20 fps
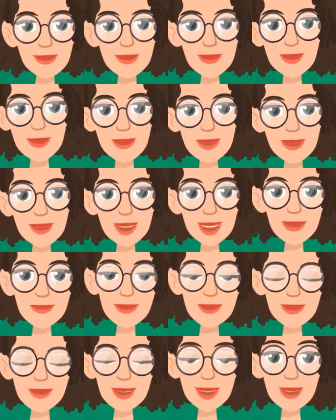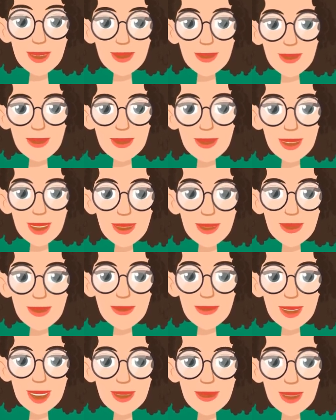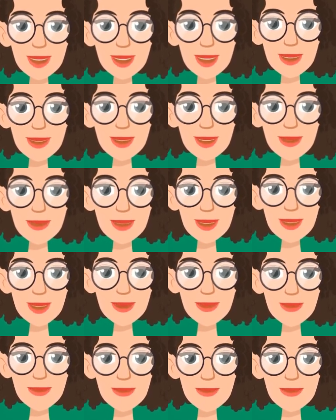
Step 3. Disinfect the exterior.